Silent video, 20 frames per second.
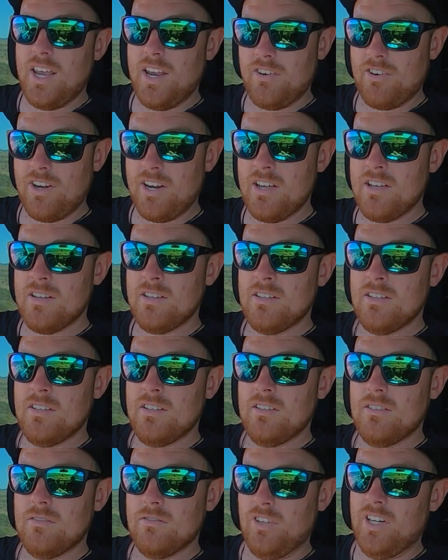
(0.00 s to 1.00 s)
area,
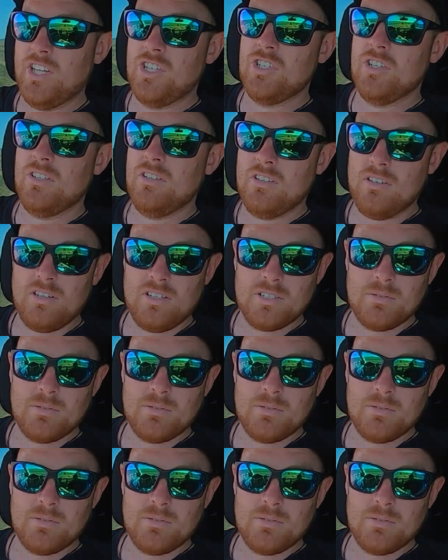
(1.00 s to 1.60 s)
region